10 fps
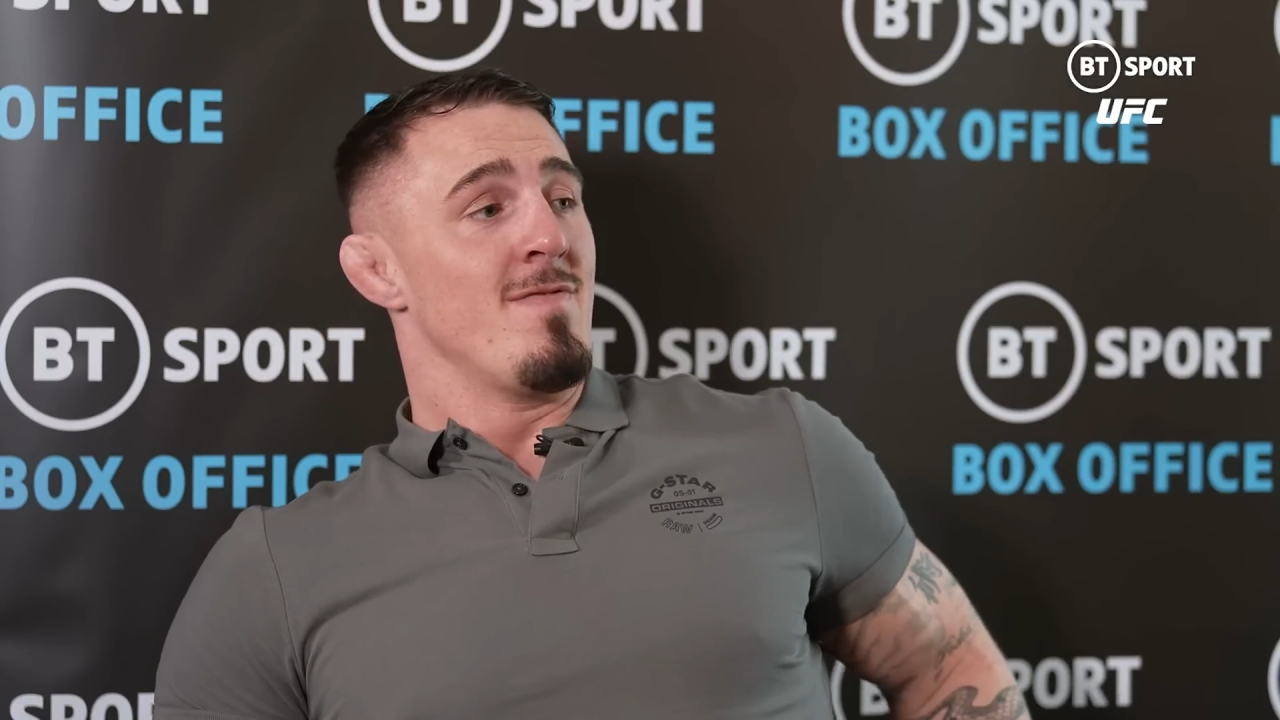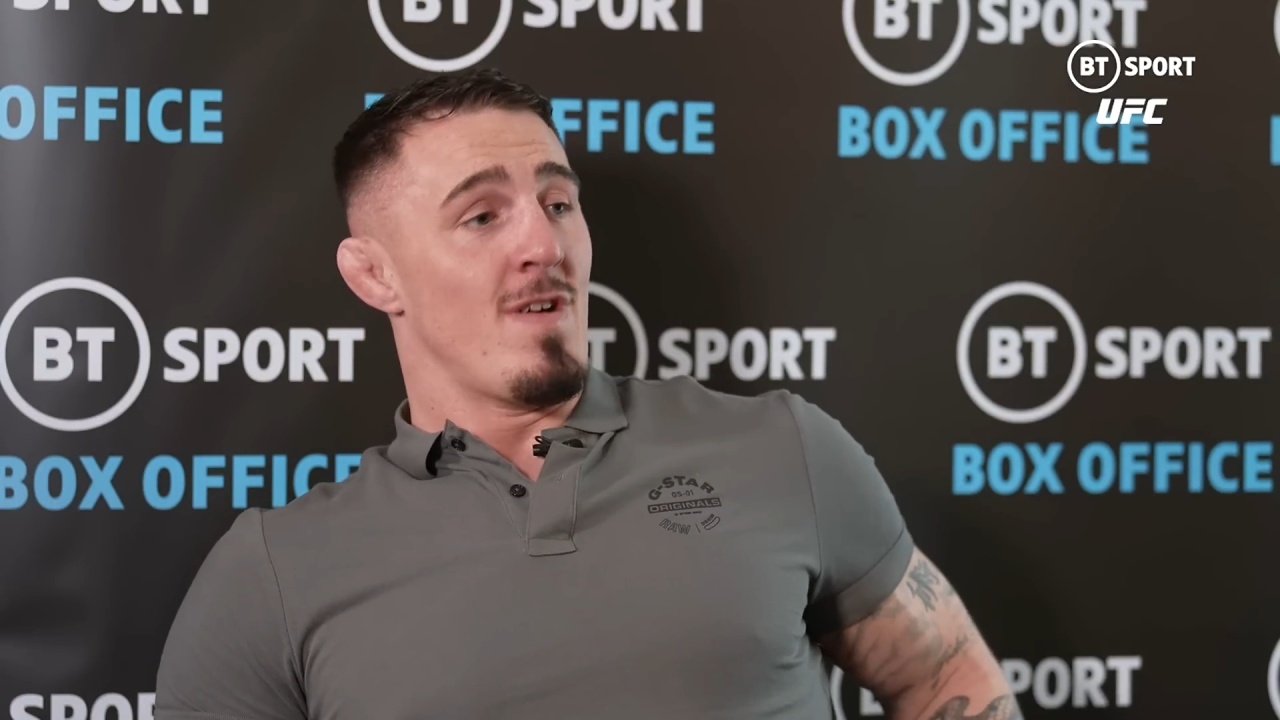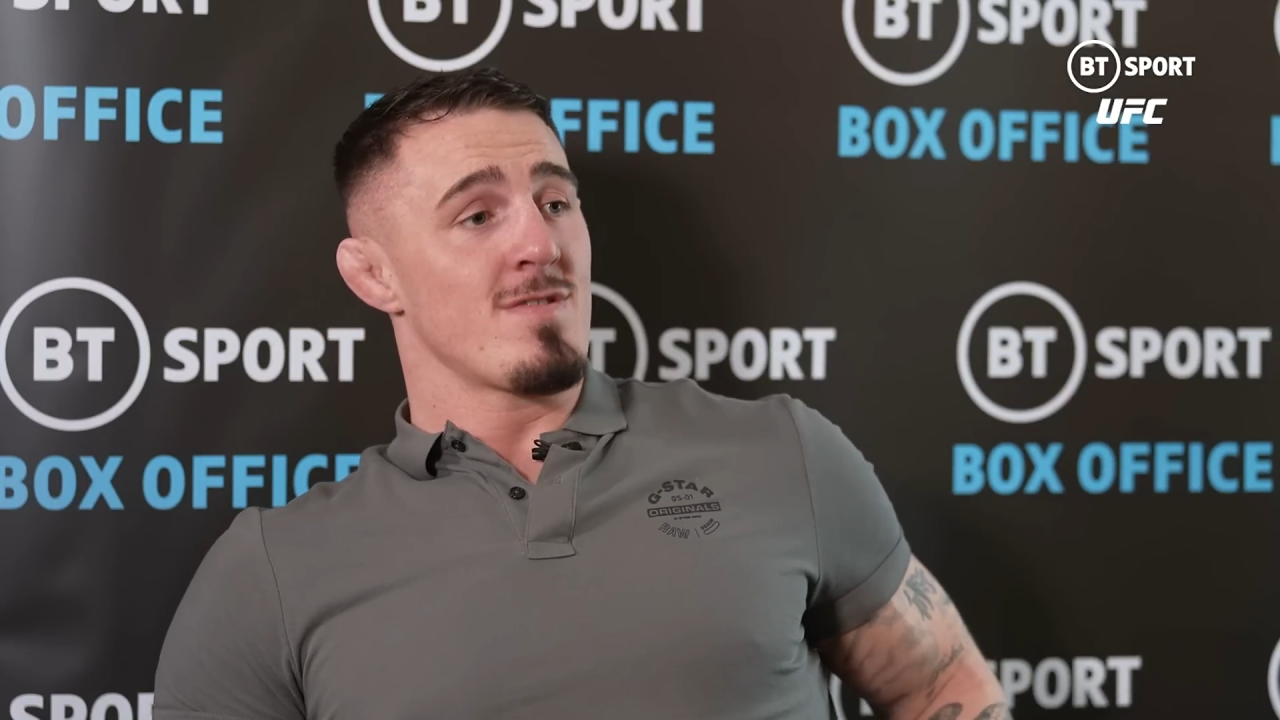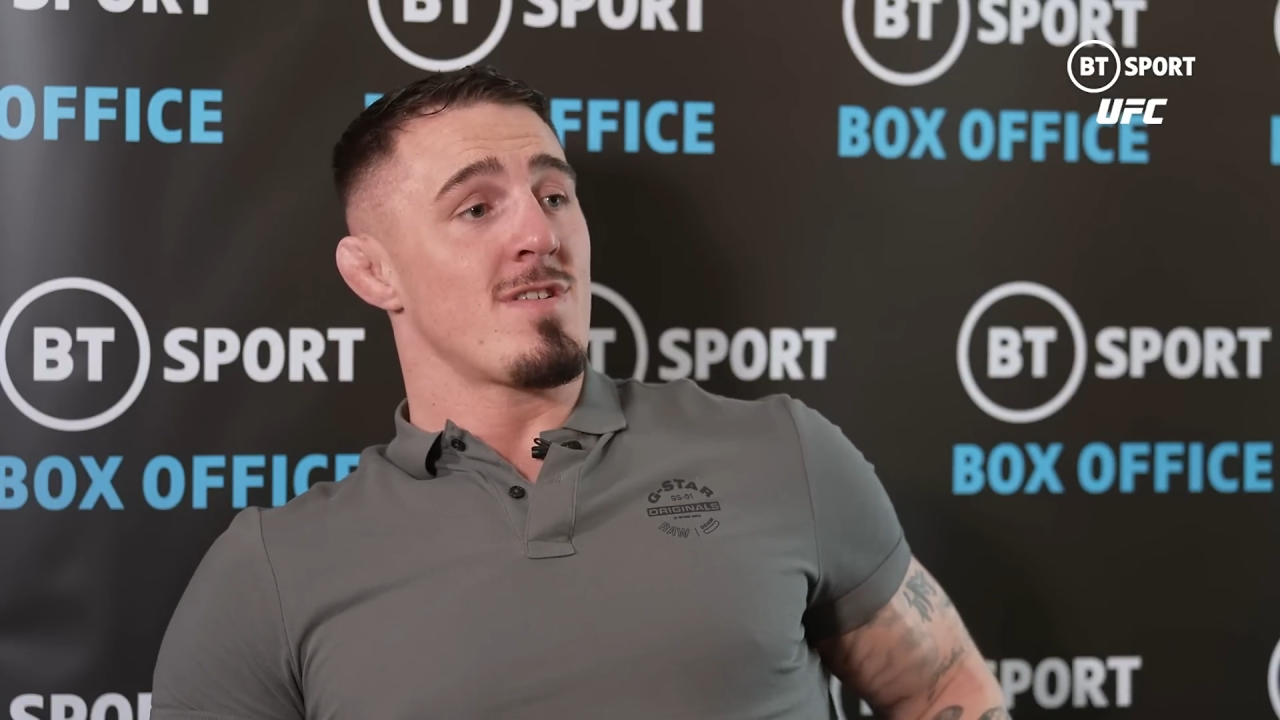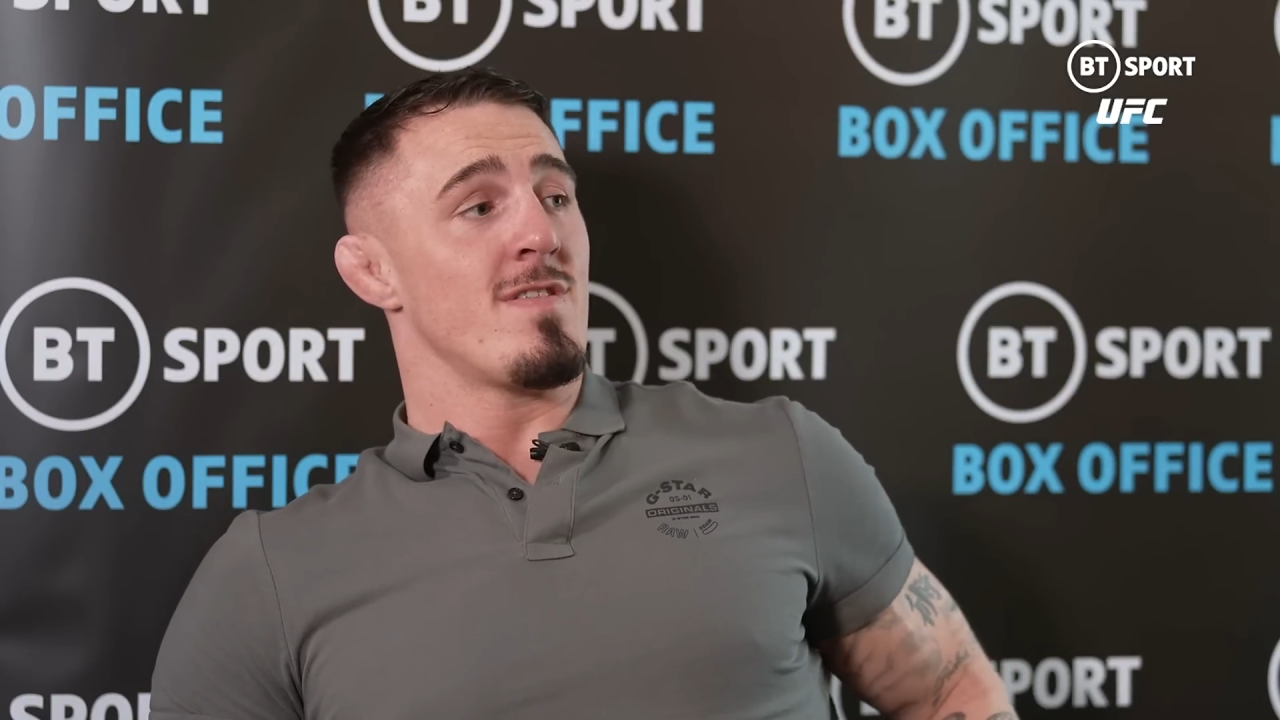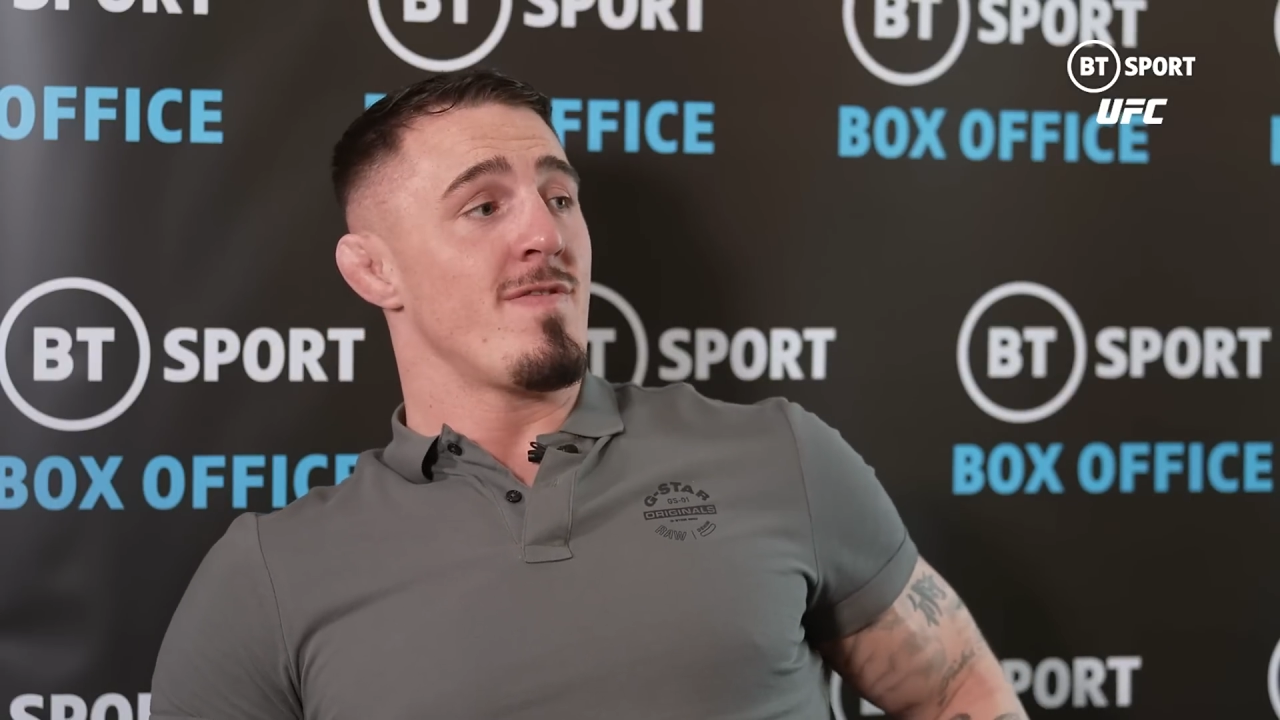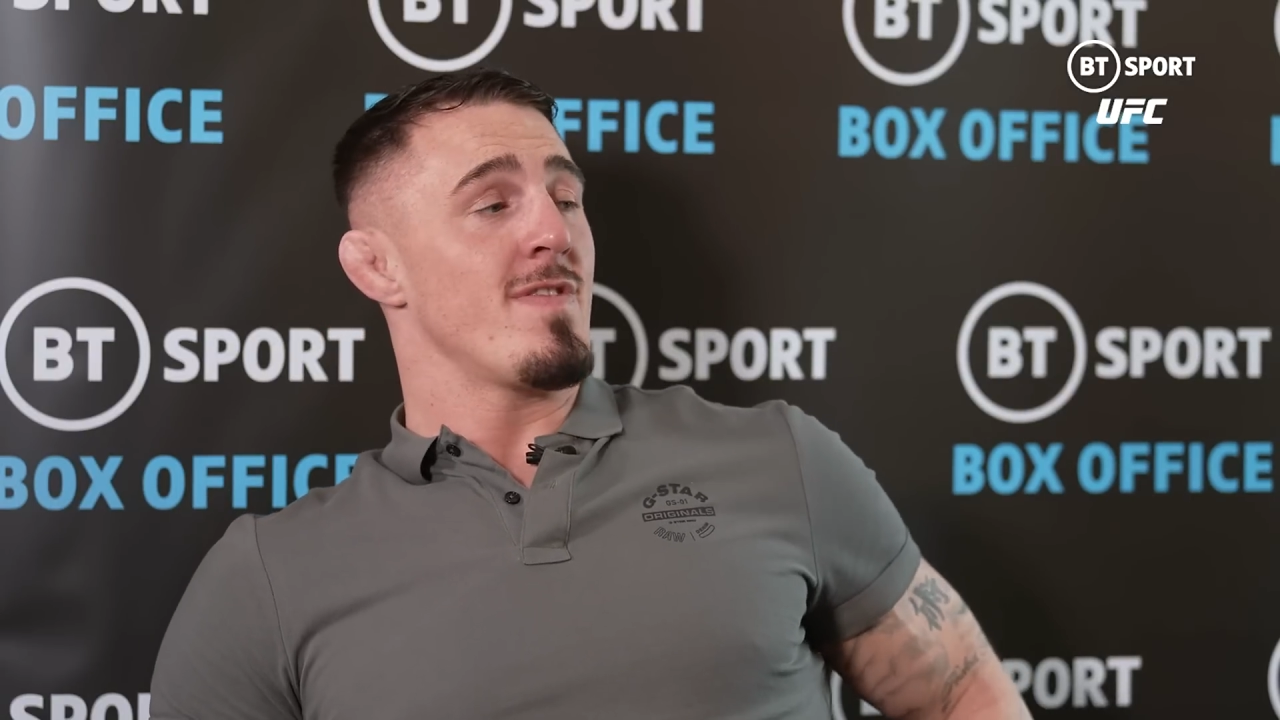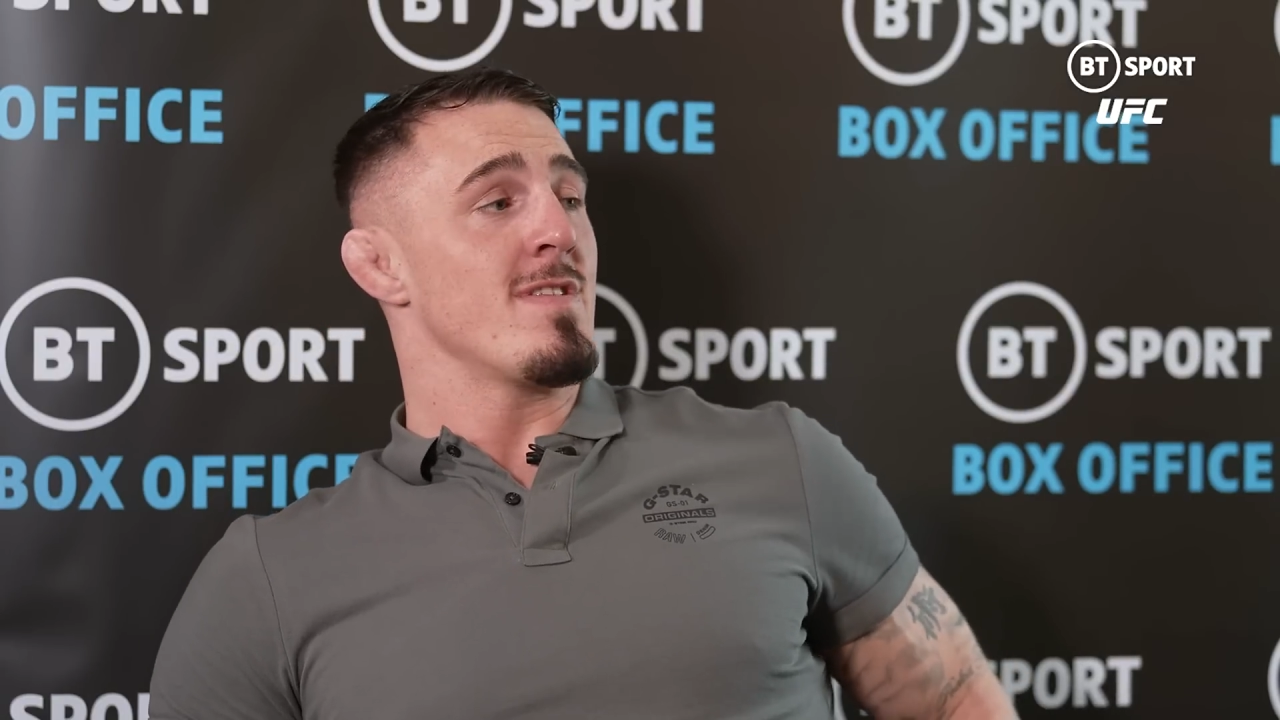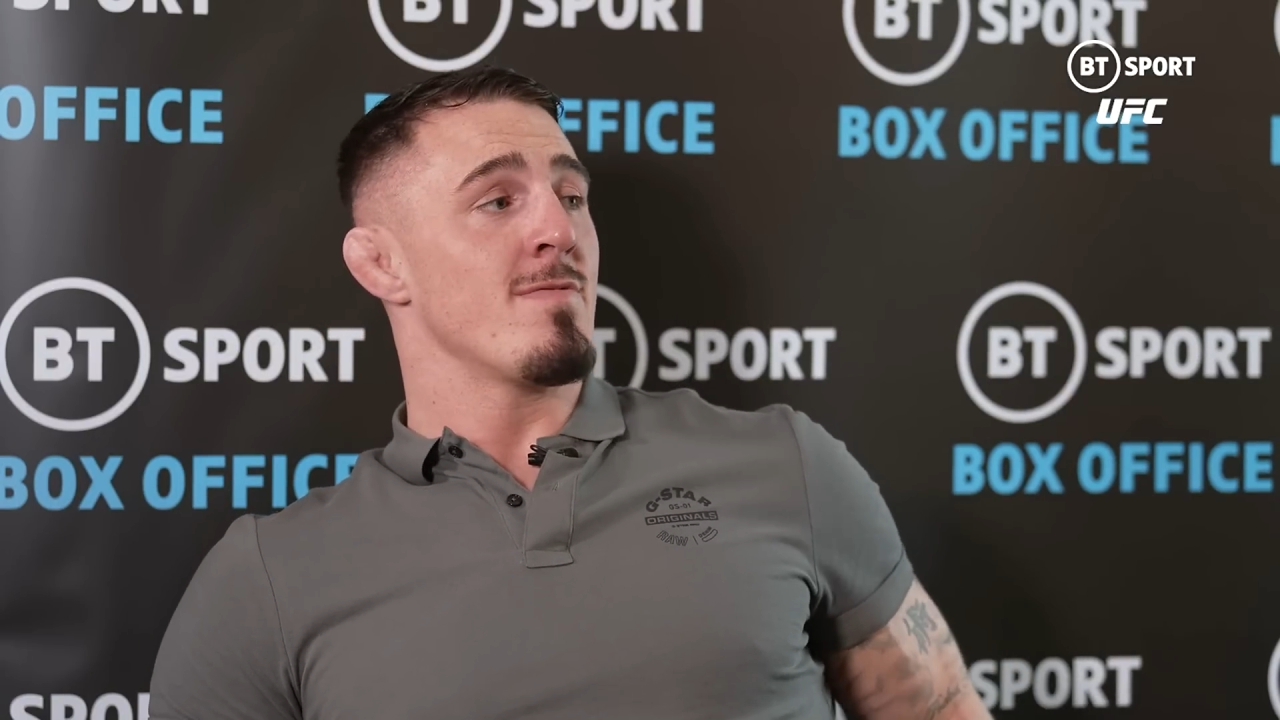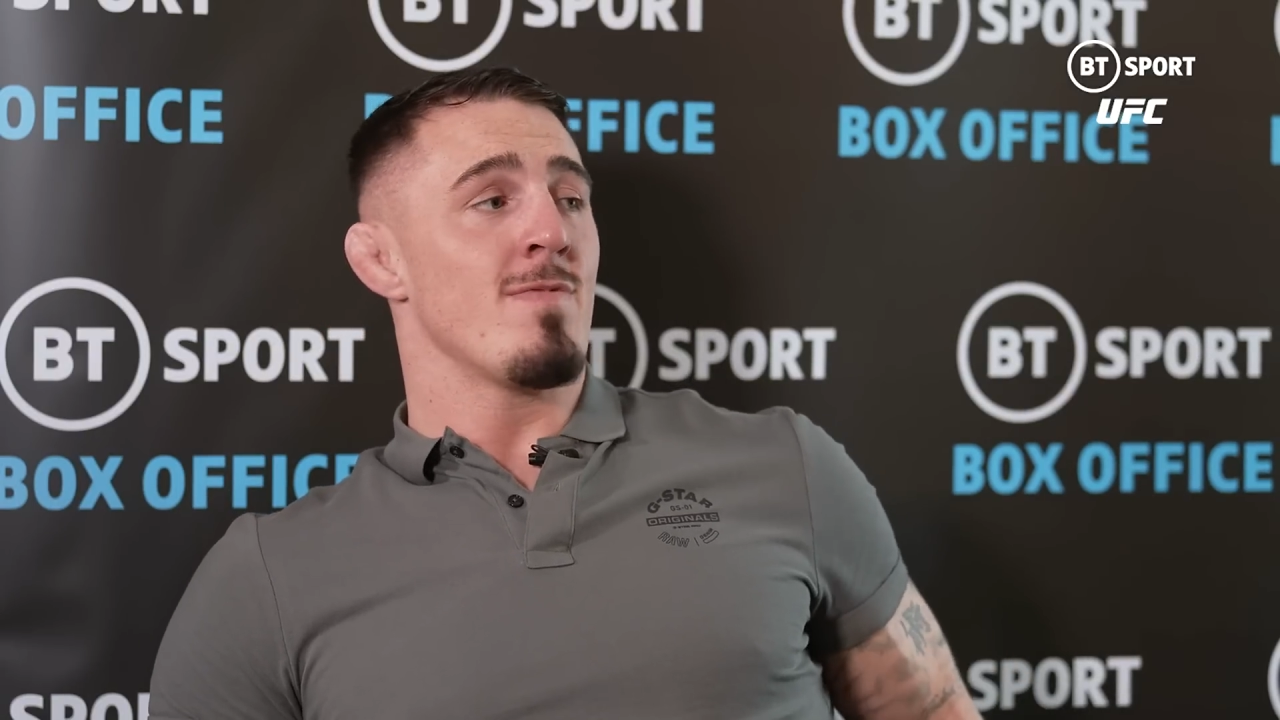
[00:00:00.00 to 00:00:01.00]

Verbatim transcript: Volkov.